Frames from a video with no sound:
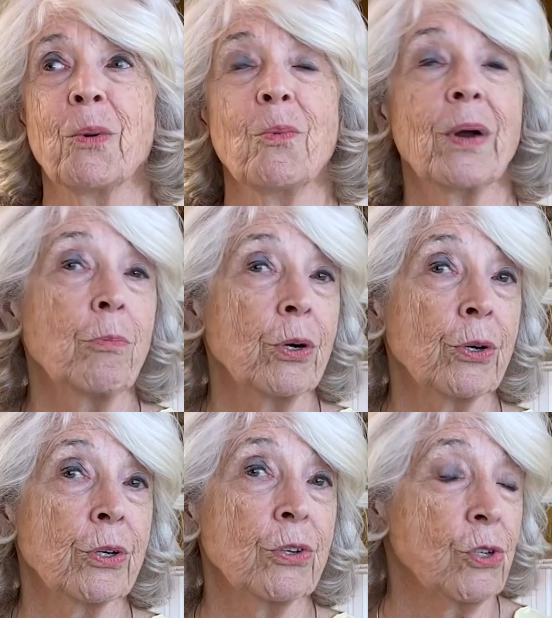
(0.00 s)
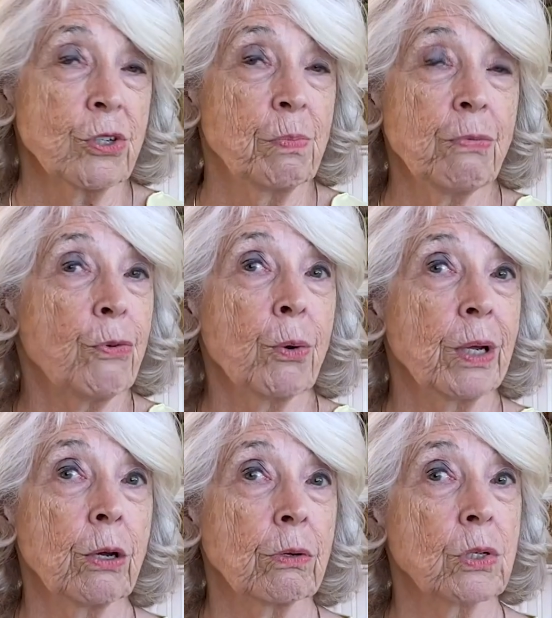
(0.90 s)
when we're just before
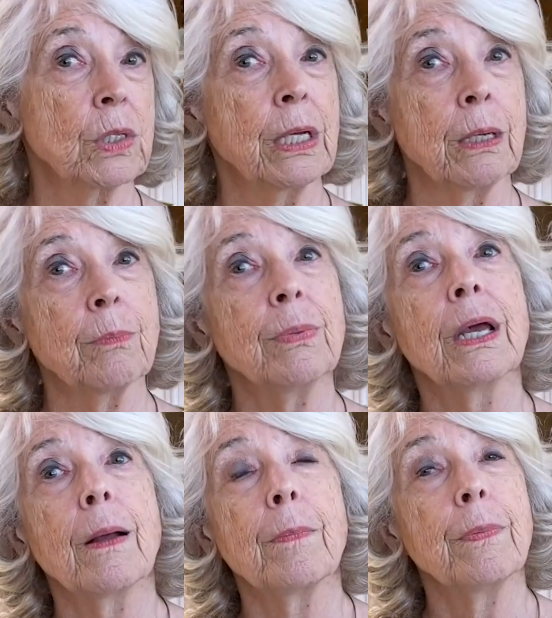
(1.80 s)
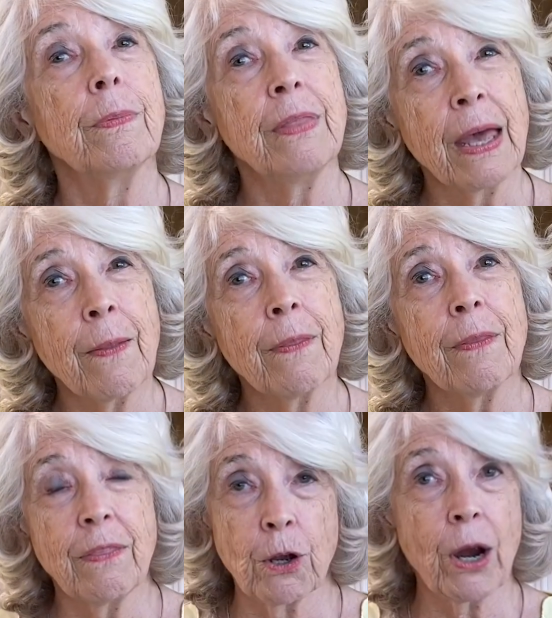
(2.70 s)
we go to sleep,
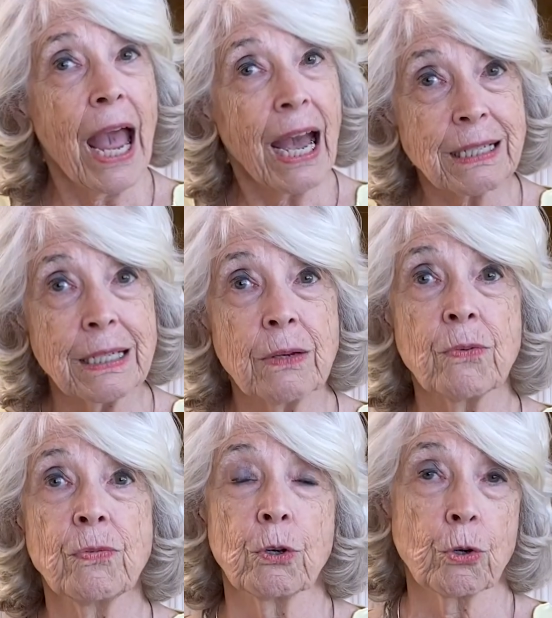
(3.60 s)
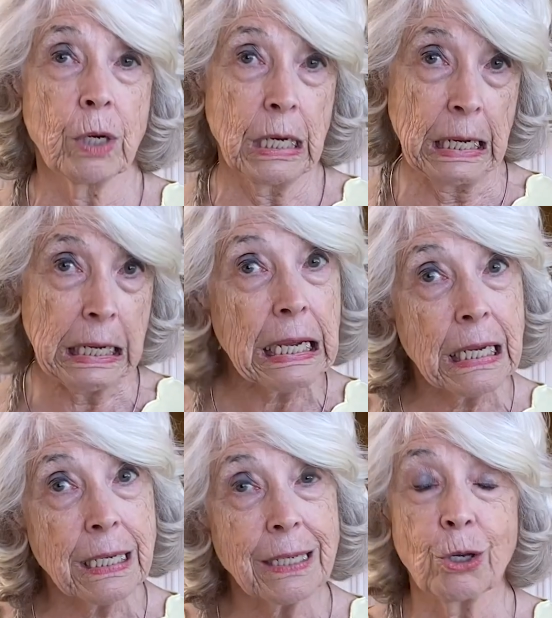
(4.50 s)
then they're active, they're creating
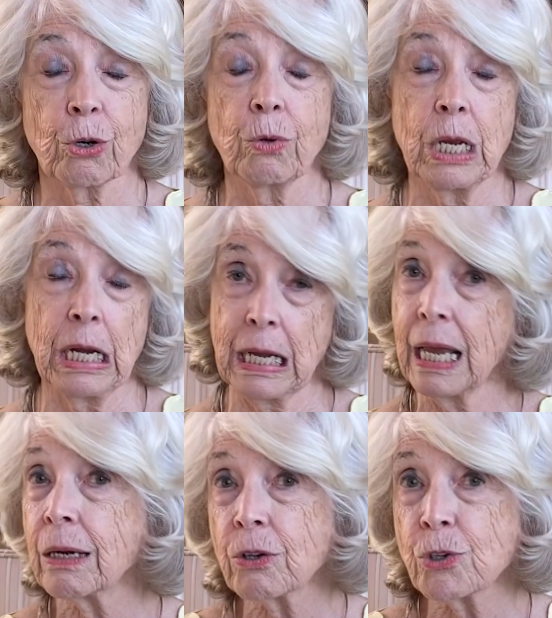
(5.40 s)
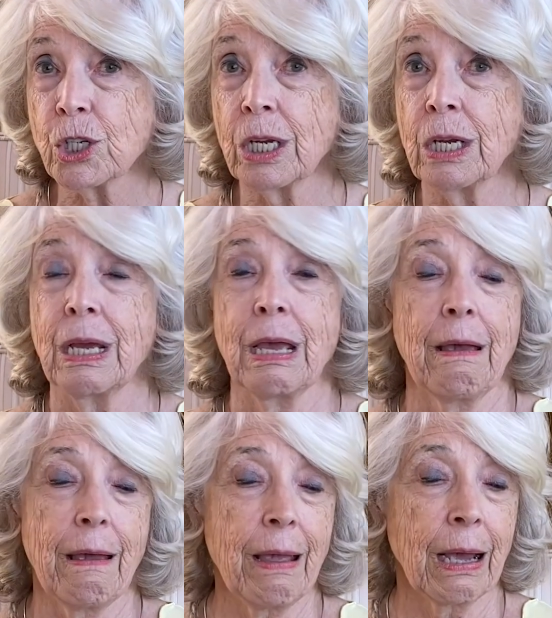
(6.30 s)
heat, they're creating energy,
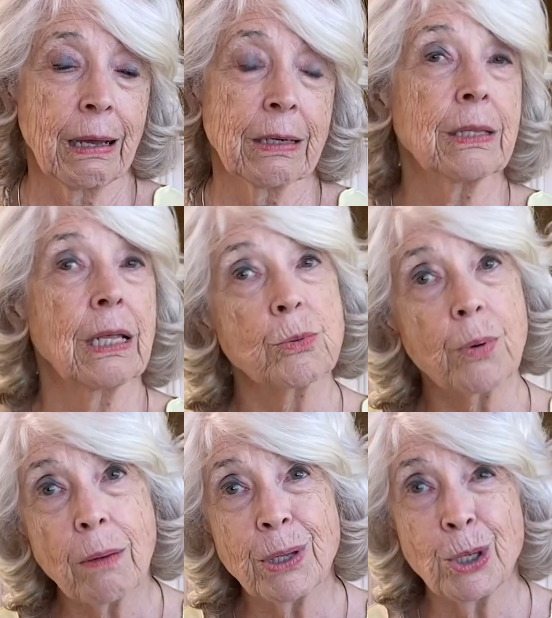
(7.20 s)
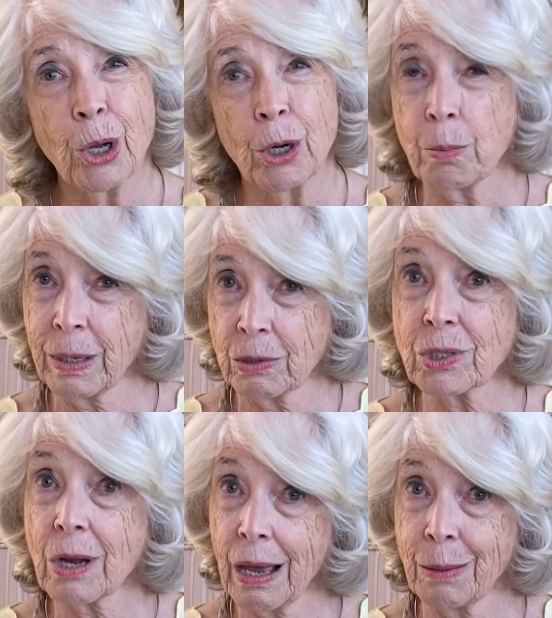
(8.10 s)
and that's probably not our
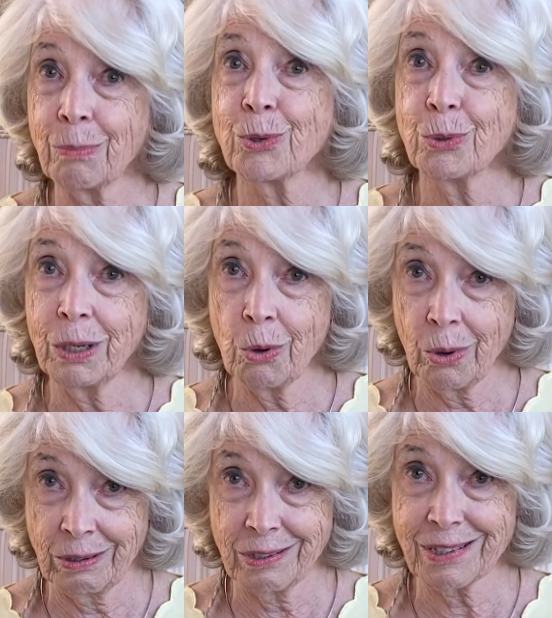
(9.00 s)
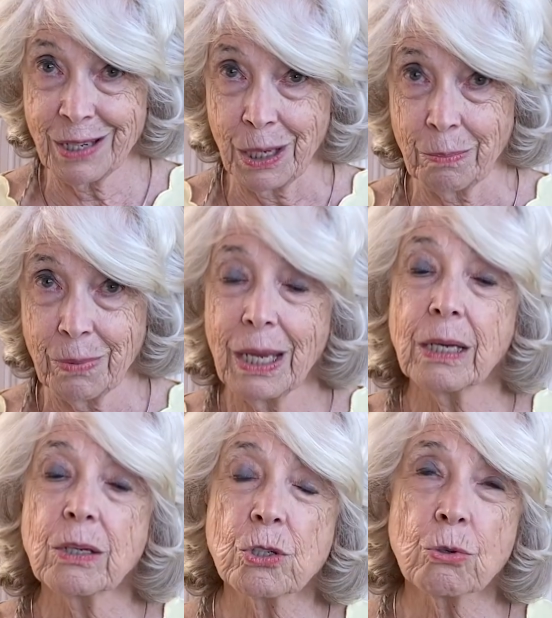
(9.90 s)
best time to be going to sleep.
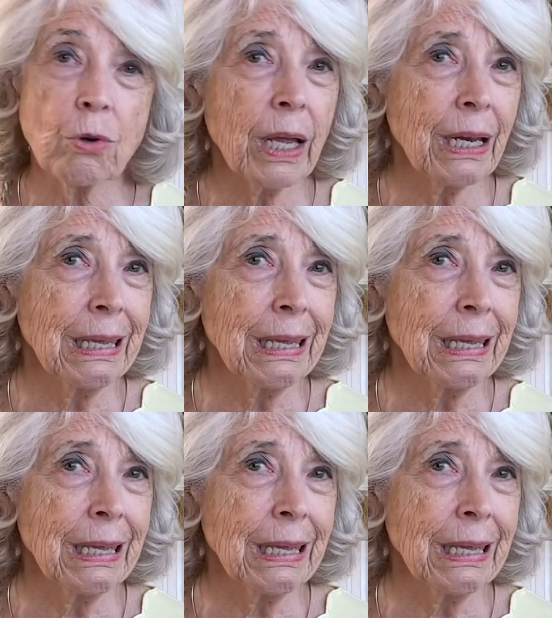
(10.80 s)
So try to